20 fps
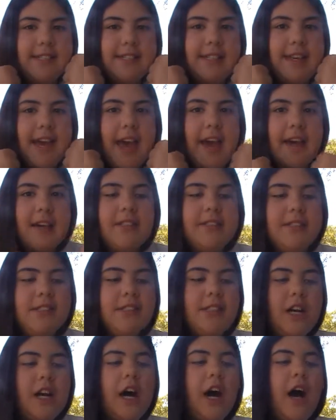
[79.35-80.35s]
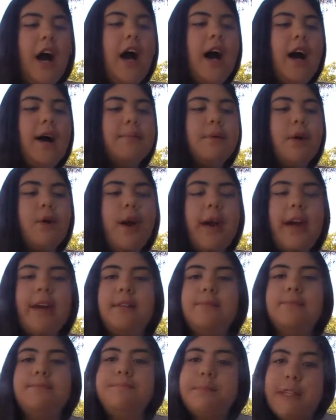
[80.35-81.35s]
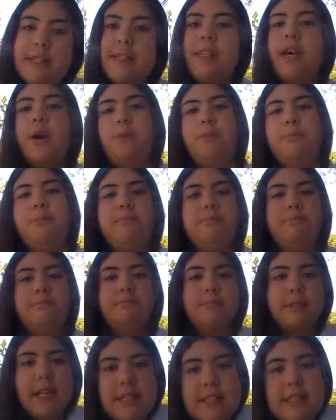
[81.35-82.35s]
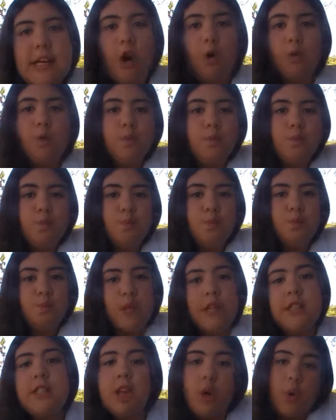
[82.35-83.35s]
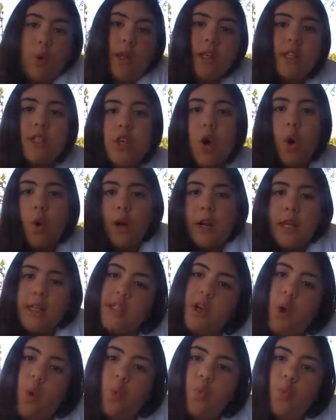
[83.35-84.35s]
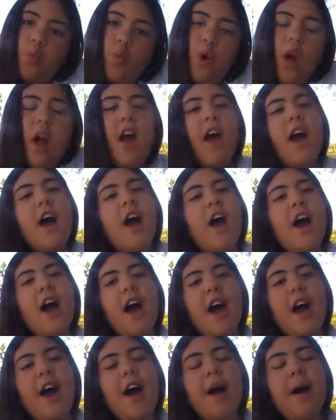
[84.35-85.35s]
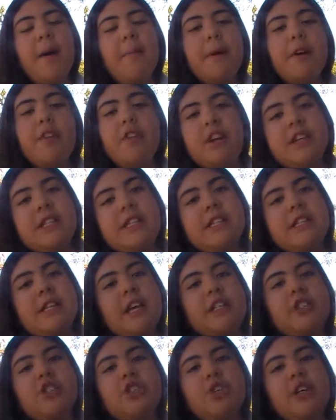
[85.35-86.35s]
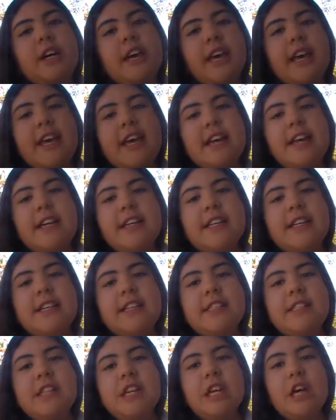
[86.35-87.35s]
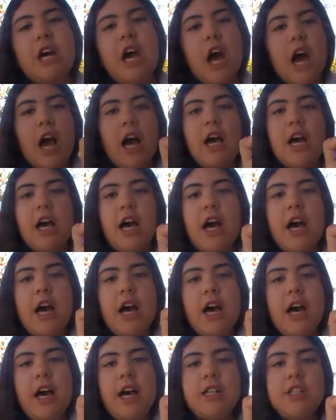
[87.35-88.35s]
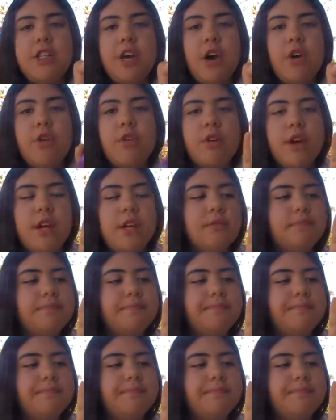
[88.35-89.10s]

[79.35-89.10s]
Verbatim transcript: yeah um okay let's go let's go let's go let's go let's go um, my first essential is a deodorant,